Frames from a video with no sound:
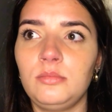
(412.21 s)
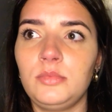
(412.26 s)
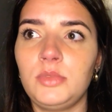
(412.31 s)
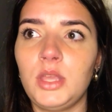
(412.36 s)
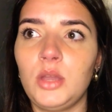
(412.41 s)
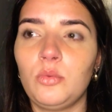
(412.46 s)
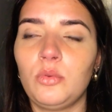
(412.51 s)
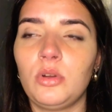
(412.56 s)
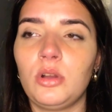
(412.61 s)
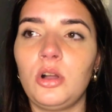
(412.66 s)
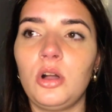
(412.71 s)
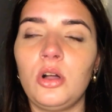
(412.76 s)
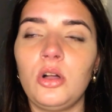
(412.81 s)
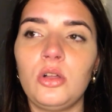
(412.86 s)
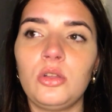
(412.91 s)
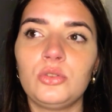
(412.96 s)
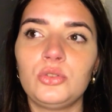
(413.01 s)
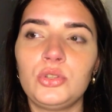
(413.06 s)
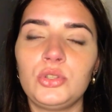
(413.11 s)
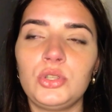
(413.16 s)
that we're
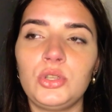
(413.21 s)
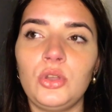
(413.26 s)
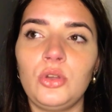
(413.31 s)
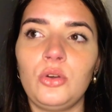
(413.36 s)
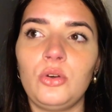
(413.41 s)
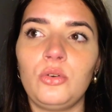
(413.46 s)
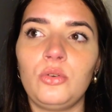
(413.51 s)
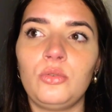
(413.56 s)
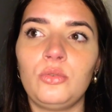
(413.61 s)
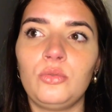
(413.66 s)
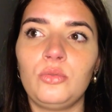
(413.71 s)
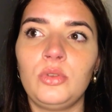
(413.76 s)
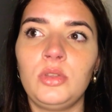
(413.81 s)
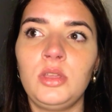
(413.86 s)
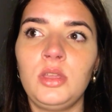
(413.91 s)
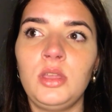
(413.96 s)
all so